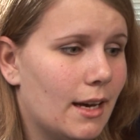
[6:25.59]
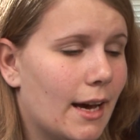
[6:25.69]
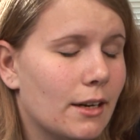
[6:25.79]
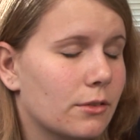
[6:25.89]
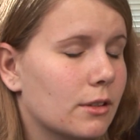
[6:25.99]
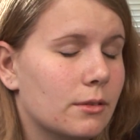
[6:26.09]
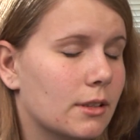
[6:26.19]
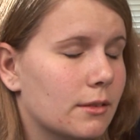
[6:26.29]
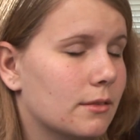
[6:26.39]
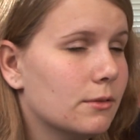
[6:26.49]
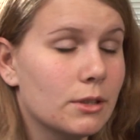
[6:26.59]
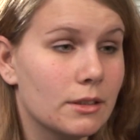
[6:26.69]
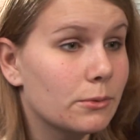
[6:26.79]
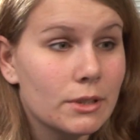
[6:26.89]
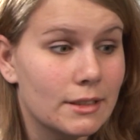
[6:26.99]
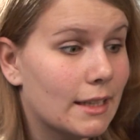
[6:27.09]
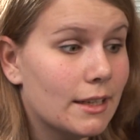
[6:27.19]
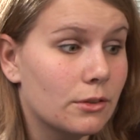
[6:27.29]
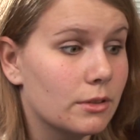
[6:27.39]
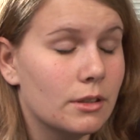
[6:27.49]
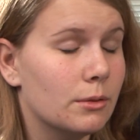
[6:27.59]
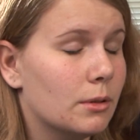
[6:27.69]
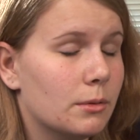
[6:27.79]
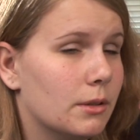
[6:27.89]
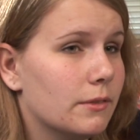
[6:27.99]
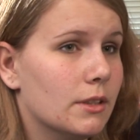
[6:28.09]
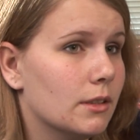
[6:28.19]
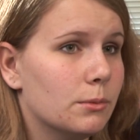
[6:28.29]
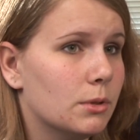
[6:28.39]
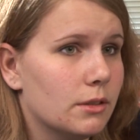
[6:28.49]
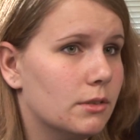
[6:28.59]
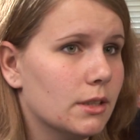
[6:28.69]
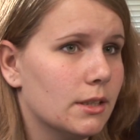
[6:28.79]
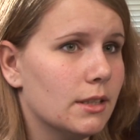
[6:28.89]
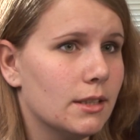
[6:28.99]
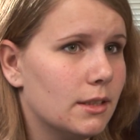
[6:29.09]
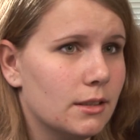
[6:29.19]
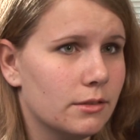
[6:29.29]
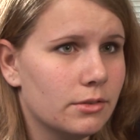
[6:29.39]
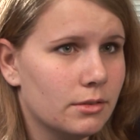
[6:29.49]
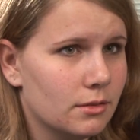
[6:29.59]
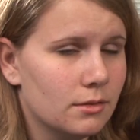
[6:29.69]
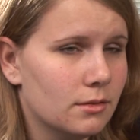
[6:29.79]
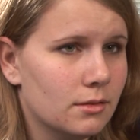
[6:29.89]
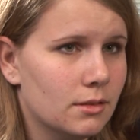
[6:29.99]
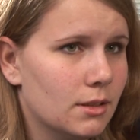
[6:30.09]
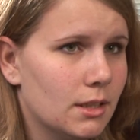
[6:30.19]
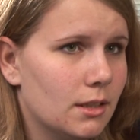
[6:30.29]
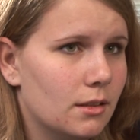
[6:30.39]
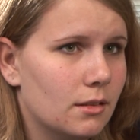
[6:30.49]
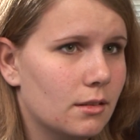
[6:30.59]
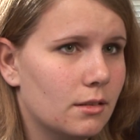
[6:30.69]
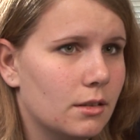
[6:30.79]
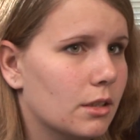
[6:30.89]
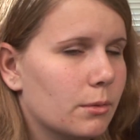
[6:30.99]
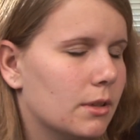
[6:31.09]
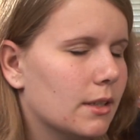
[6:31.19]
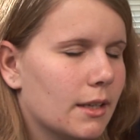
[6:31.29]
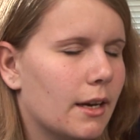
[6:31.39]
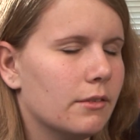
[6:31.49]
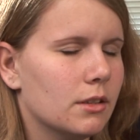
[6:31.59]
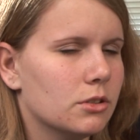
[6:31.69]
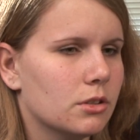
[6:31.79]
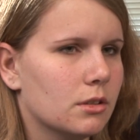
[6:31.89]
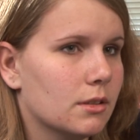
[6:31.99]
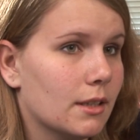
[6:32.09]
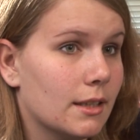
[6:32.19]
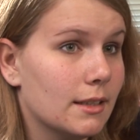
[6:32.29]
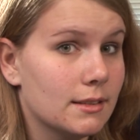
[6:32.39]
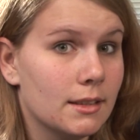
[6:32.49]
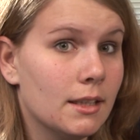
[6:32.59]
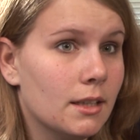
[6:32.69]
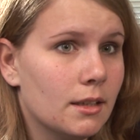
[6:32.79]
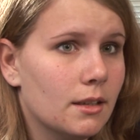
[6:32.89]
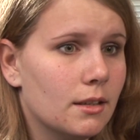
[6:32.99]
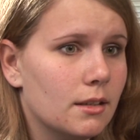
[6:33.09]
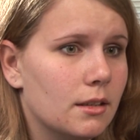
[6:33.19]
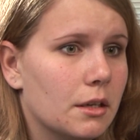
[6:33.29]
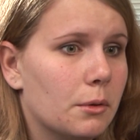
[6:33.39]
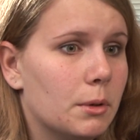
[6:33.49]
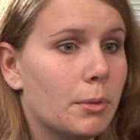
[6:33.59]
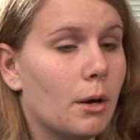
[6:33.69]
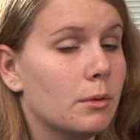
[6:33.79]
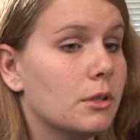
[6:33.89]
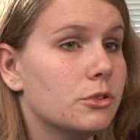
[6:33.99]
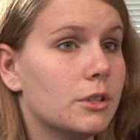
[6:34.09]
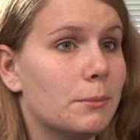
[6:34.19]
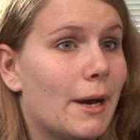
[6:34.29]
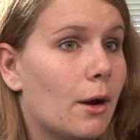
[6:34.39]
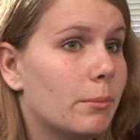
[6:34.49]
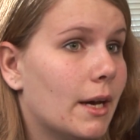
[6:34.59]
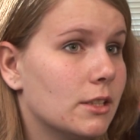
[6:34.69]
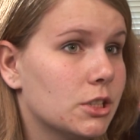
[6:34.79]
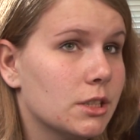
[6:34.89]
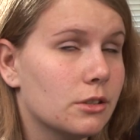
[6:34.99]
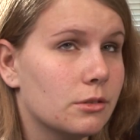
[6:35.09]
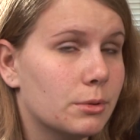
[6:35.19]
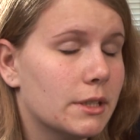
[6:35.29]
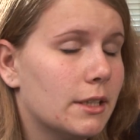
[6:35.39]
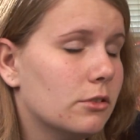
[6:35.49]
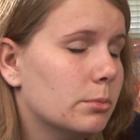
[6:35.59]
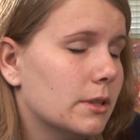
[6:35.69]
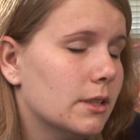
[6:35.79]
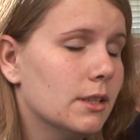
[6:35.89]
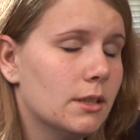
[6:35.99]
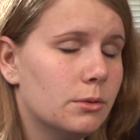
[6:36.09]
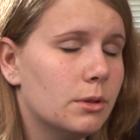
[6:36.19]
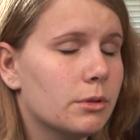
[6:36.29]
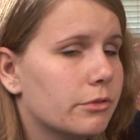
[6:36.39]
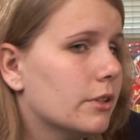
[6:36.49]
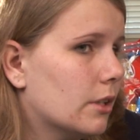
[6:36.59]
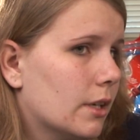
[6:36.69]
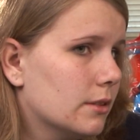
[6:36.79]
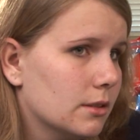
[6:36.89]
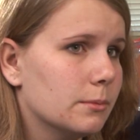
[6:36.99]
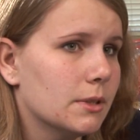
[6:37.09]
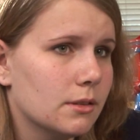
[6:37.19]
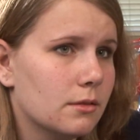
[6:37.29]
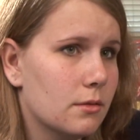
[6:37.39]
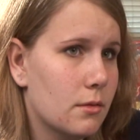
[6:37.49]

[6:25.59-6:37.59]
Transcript: I don't know what re really I don't know what we have done would have done if you know we didn't have insurance. I guess you know we probably would have treated him outpatient or whatever, but we would have figured out something.